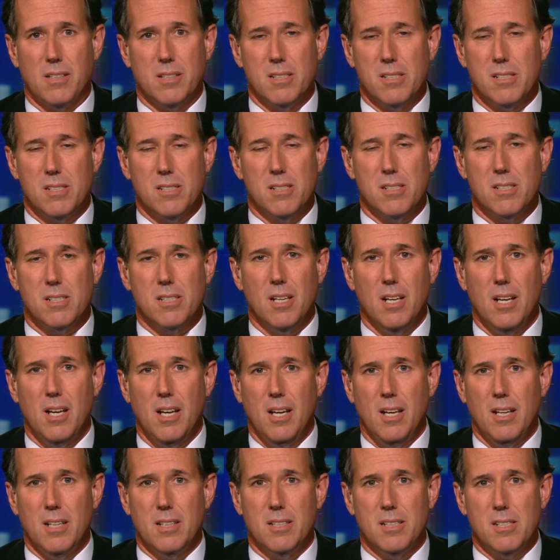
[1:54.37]
This is
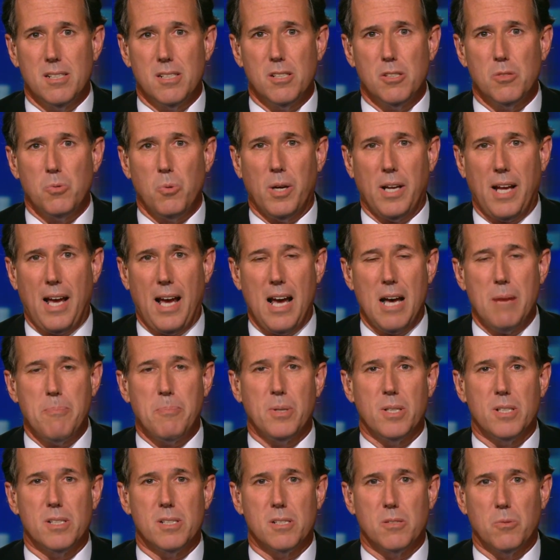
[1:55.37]
this is what
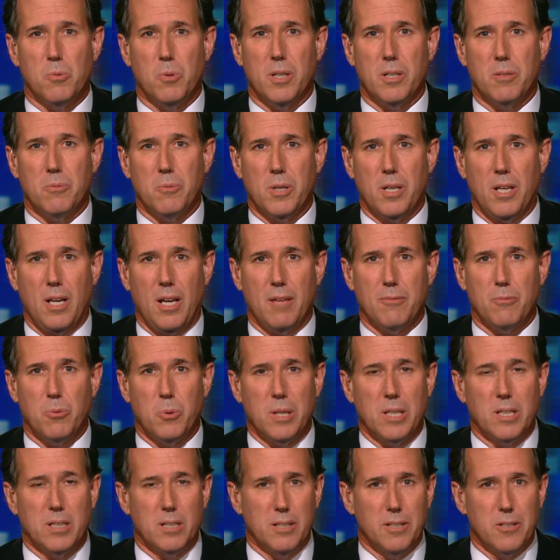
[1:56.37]
happens when we have
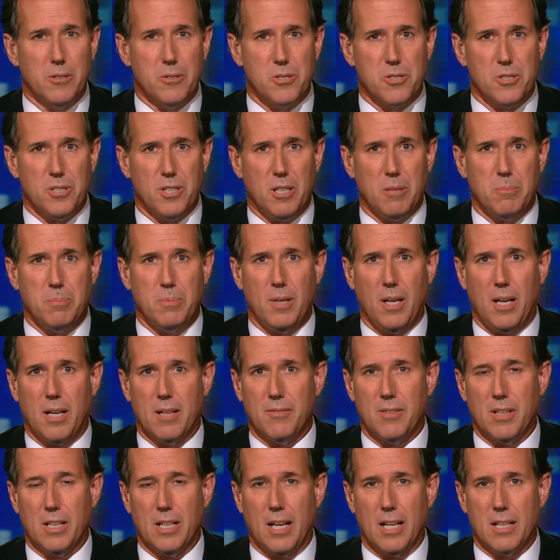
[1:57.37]
weak leadership out
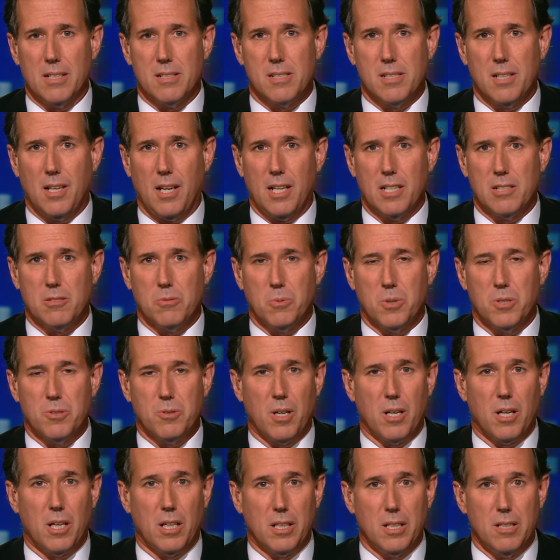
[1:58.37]
of the United States and we
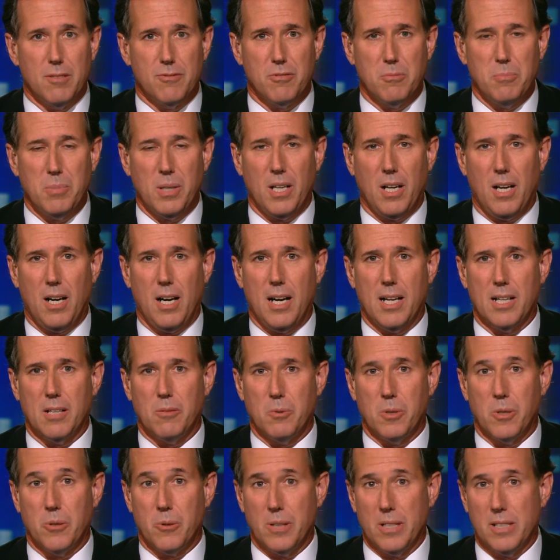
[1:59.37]
try to lead from behind and
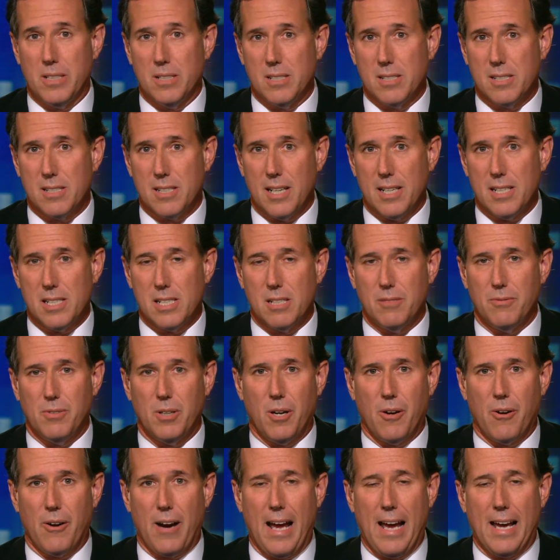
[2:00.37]
we are indecisive in
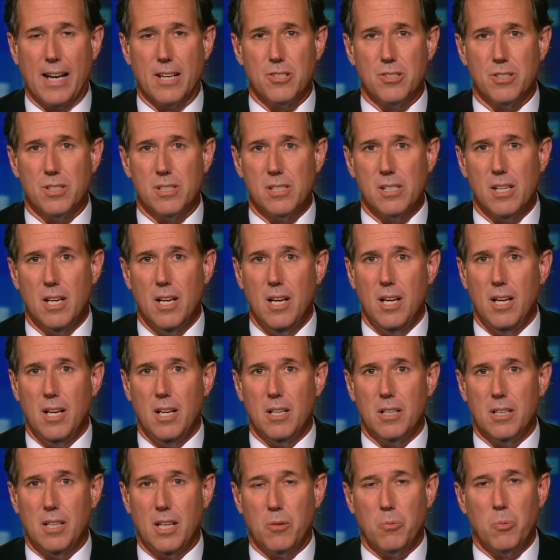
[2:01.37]
our actions.
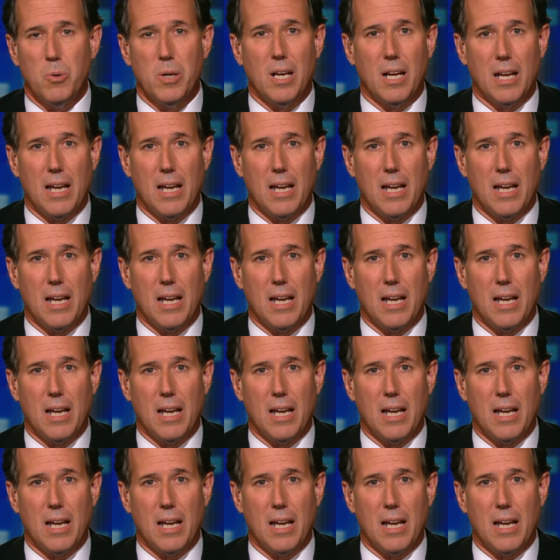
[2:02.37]
Then we